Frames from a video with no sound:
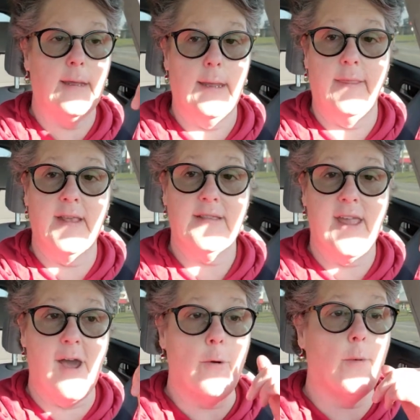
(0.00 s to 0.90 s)
In this
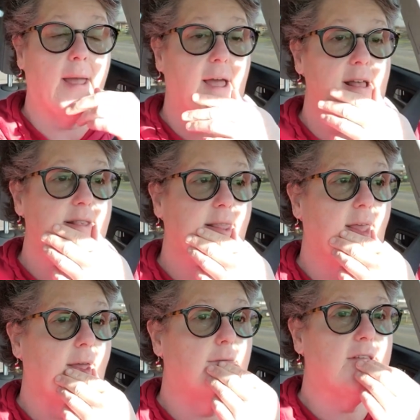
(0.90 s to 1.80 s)
town where my cousin
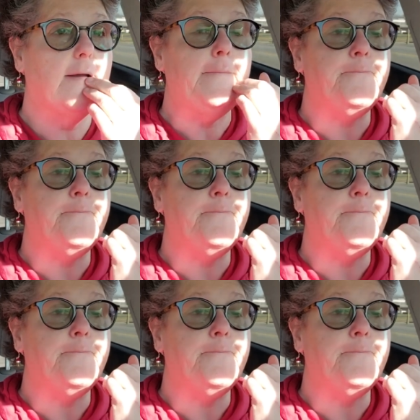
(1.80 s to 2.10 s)
lives,